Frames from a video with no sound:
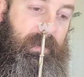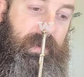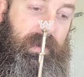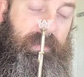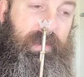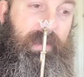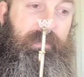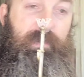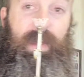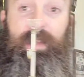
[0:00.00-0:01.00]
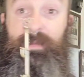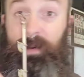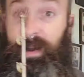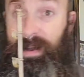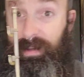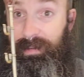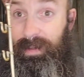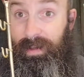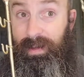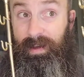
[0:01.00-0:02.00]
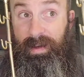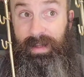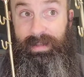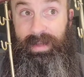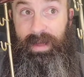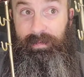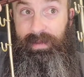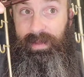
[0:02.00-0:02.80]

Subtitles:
we're gonna put Fred's wand on top.